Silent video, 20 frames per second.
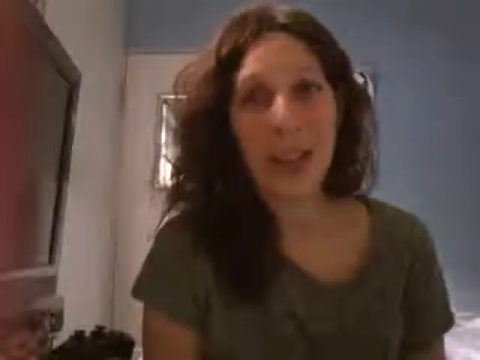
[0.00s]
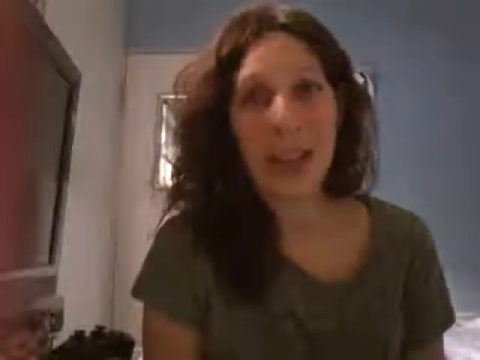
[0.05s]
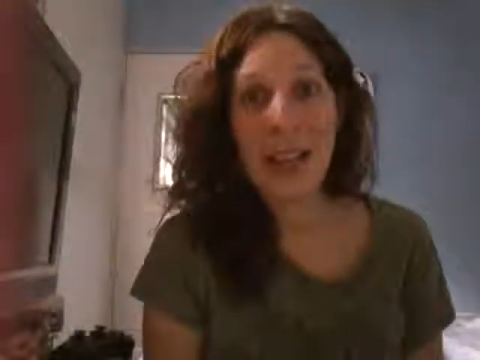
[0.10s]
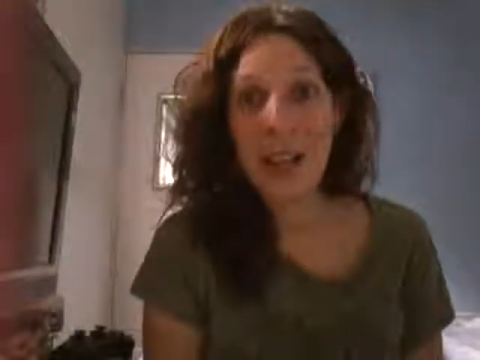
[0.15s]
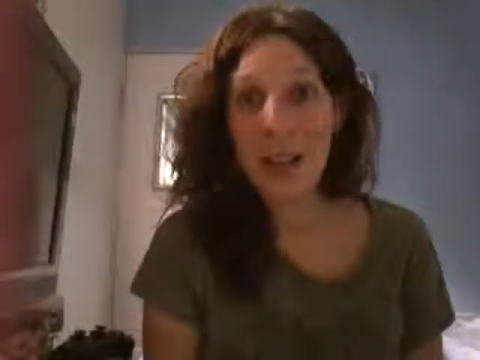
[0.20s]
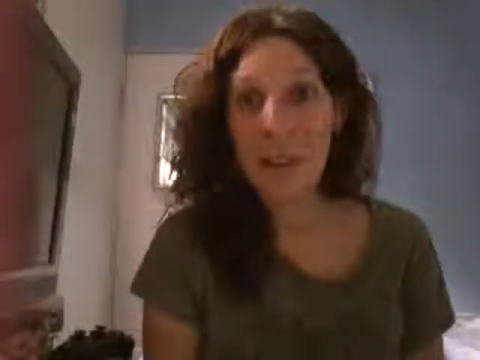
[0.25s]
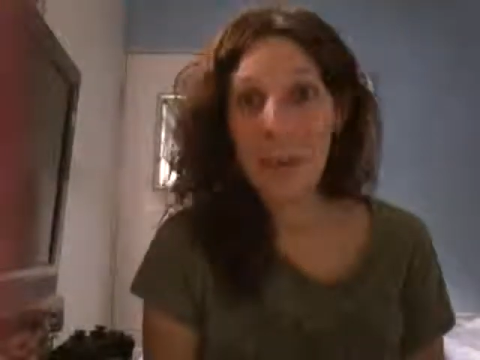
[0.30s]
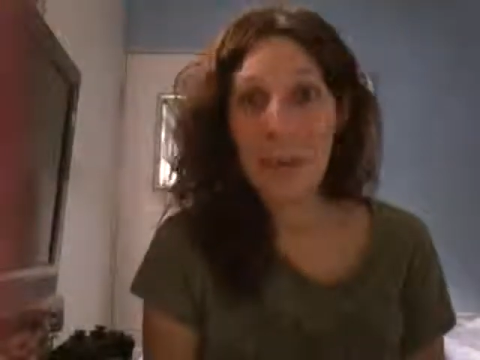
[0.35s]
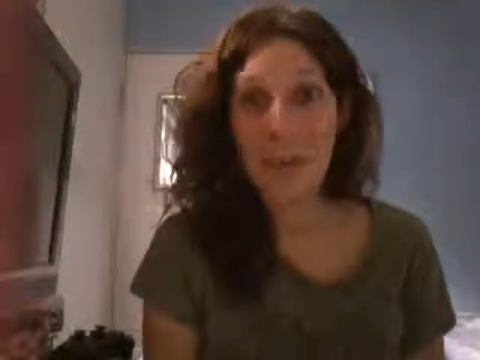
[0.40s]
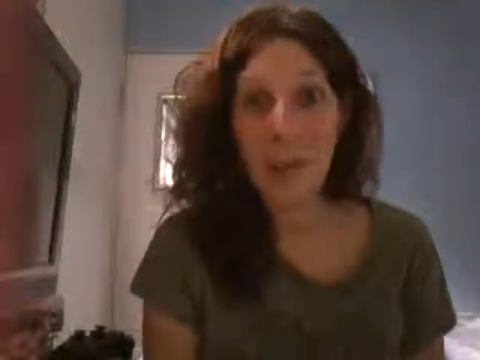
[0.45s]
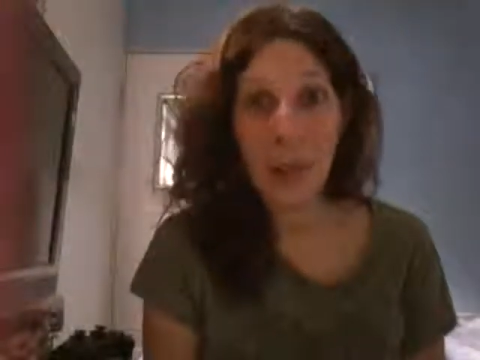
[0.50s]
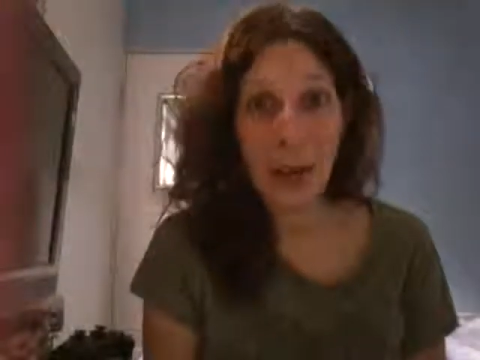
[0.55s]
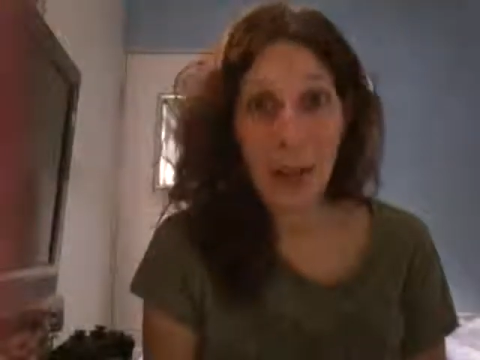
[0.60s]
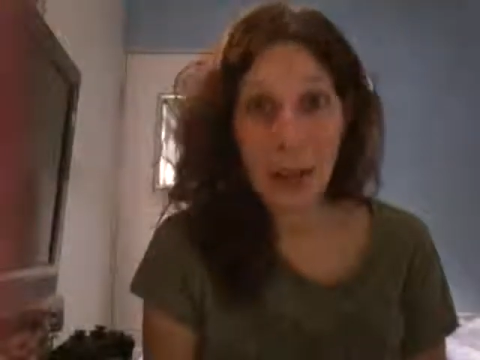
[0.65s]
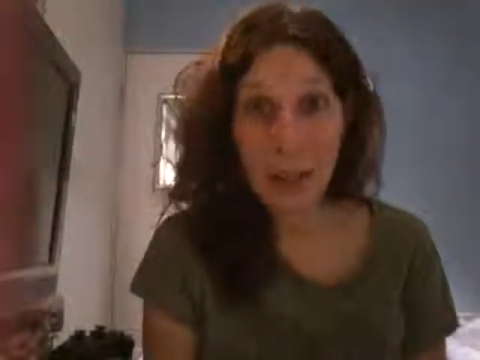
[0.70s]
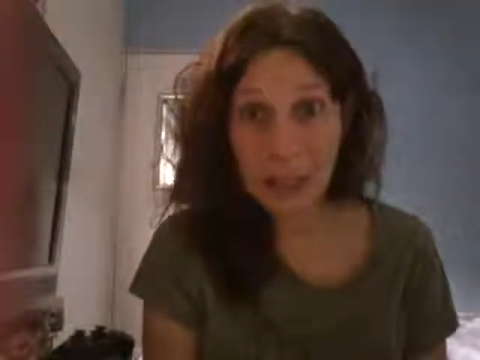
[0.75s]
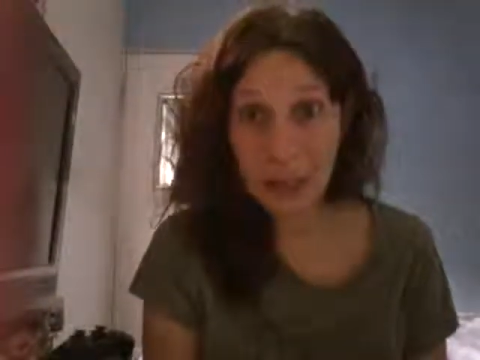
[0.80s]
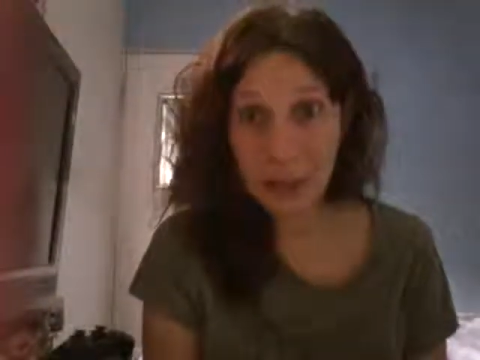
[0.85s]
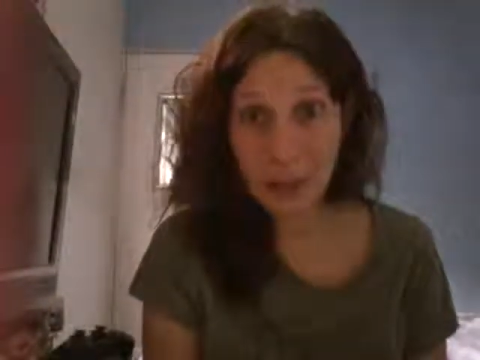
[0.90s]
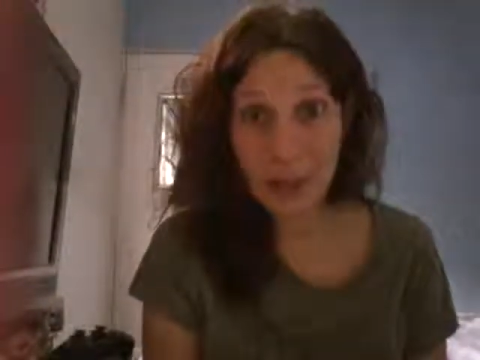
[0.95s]
is a
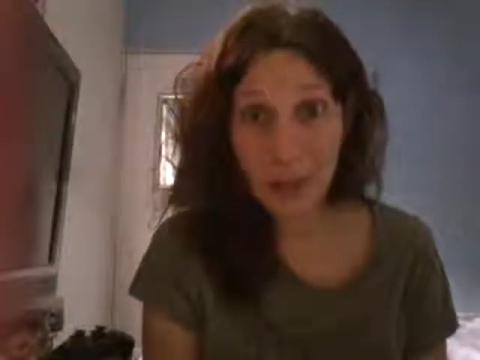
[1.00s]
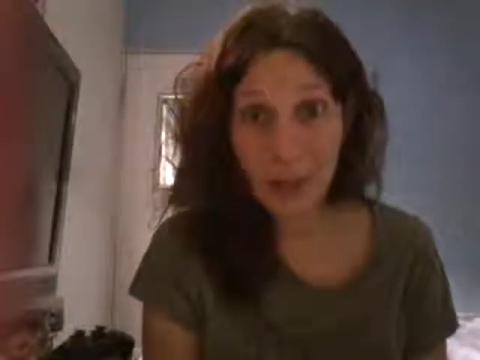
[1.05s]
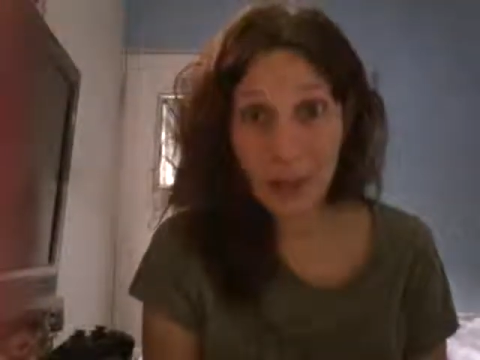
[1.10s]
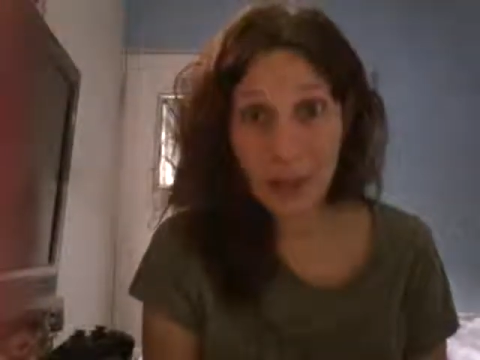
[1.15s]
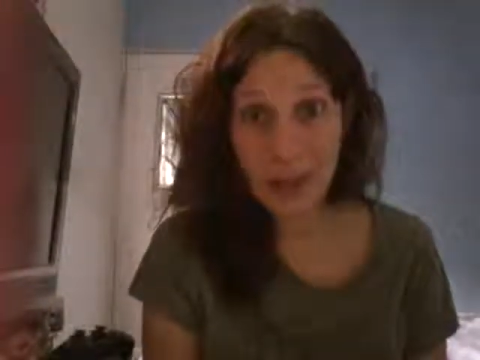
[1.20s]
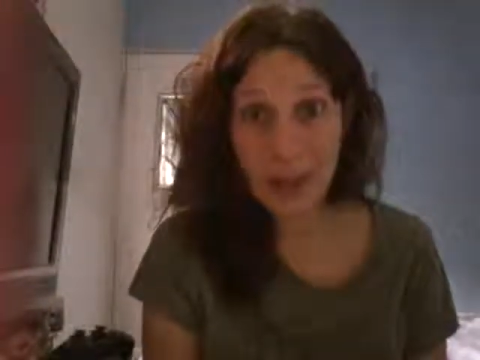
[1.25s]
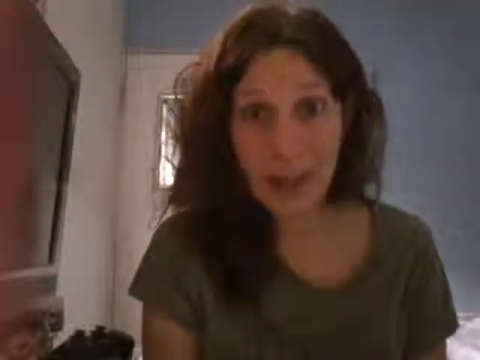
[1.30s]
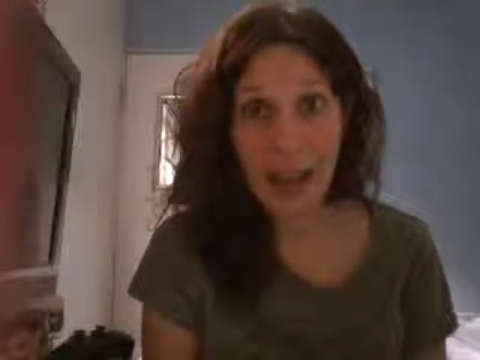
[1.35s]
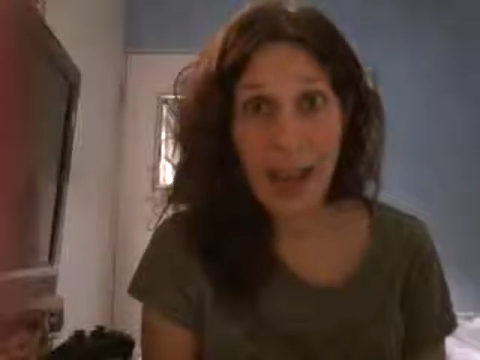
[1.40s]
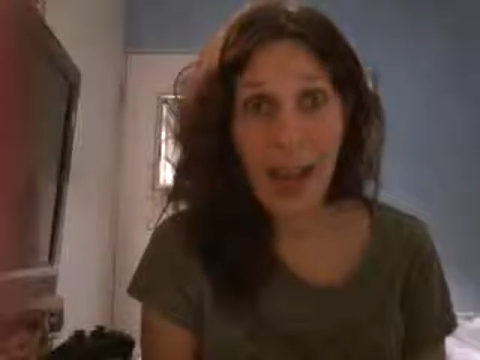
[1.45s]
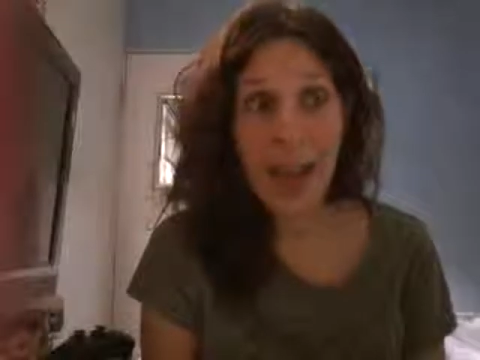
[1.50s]
very good movie,